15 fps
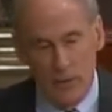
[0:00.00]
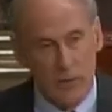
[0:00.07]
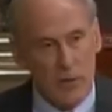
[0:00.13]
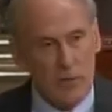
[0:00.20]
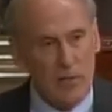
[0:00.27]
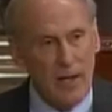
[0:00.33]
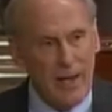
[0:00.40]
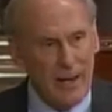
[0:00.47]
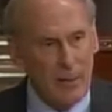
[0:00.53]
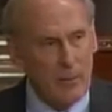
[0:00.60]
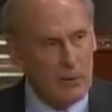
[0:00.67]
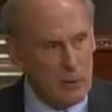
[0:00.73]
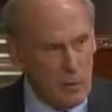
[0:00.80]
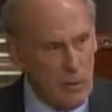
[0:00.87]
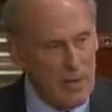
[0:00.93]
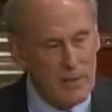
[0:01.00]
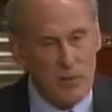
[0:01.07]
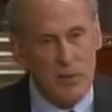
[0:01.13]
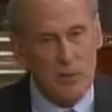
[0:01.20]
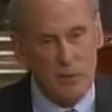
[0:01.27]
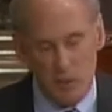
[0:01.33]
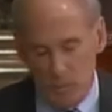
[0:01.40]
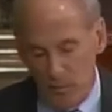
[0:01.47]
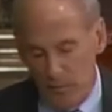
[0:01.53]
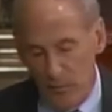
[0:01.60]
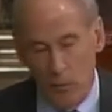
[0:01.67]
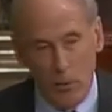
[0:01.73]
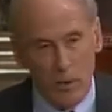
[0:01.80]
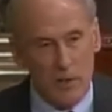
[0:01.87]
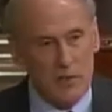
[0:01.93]
The entitlement crisis is
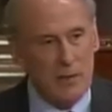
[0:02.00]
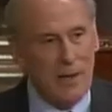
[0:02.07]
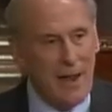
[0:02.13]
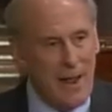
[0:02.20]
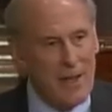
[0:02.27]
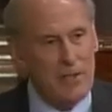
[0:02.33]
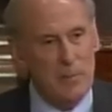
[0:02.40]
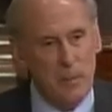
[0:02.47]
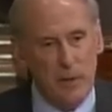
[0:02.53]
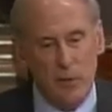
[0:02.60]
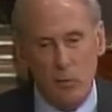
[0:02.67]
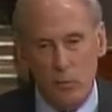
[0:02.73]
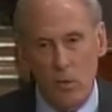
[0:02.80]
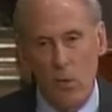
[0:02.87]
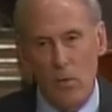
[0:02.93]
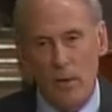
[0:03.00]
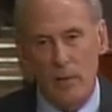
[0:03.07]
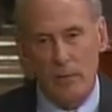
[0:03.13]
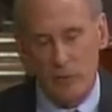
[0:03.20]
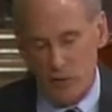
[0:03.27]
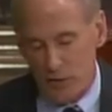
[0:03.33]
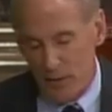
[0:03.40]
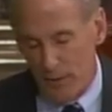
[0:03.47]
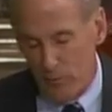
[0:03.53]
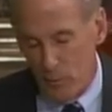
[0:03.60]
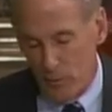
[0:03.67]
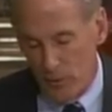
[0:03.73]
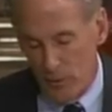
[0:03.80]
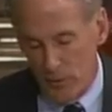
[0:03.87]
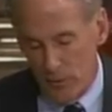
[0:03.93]
before us and has been growing for
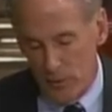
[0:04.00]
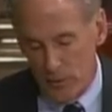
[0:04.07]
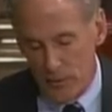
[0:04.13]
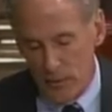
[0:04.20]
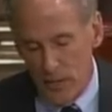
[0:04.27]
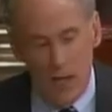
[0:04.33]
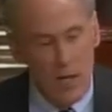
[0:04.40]
several years.